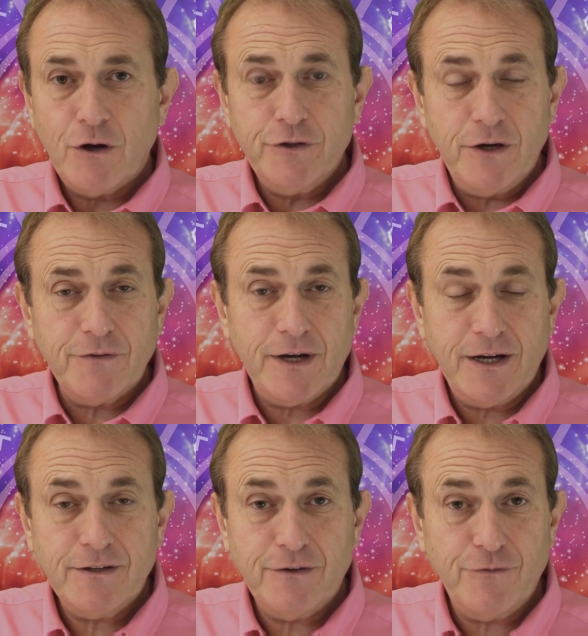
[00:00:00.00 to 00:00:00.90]
On the other
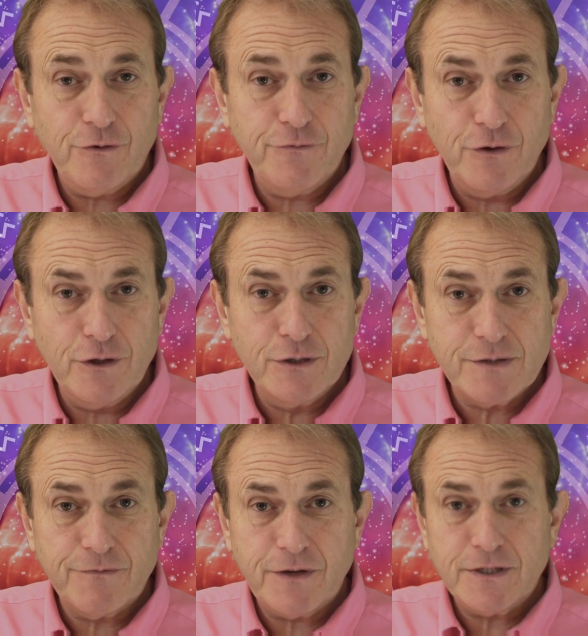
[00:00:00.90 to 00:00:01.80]
hand, if you're
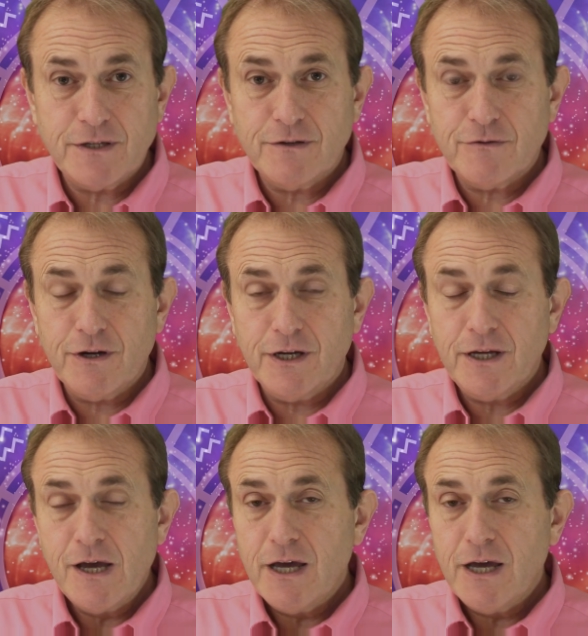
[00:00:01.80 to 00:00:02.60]
footloose and fancy free,